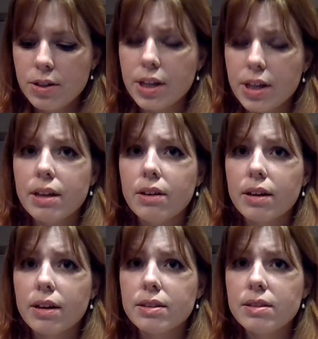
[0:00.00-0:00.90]
Jessie
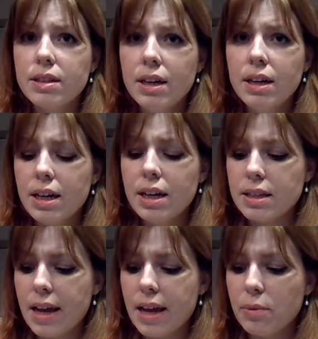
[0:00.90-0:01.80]
looked. The
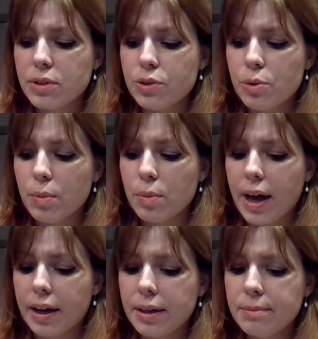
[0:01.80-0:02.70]
table was streaked with
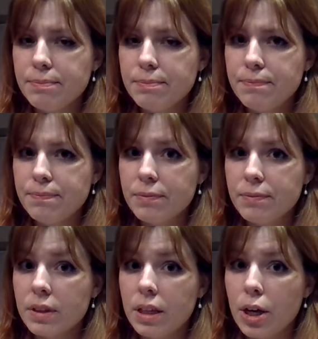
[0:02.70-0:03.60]
black.
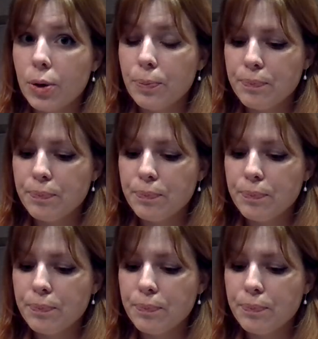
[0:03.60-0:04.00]
No.